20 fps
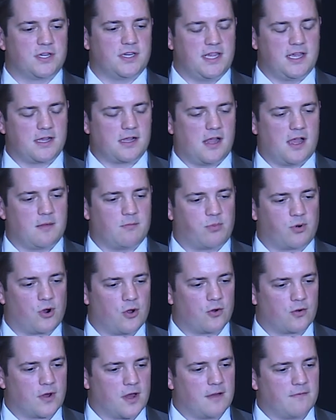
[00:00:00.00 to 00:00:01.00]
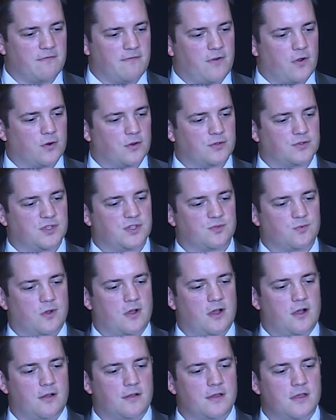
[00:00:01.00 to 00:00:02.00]
decline program, photos as
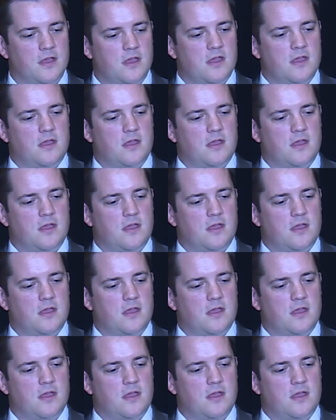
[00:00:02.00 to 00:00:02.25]
well.